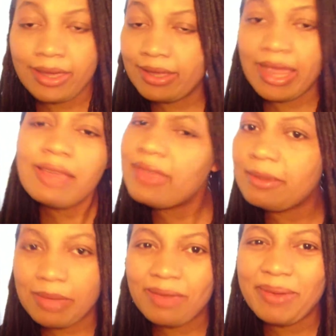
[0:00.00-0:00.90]
And I think
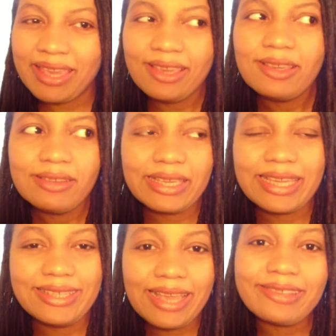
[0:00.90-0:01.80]
maybe he
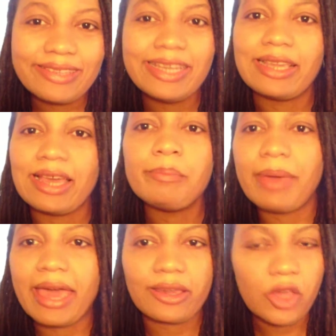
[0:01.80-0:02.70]
does need a
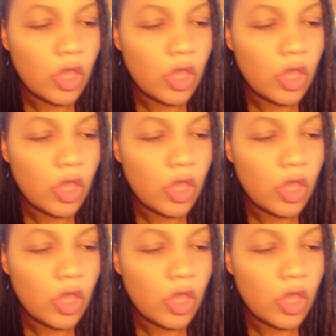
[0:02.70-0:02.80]
comeback.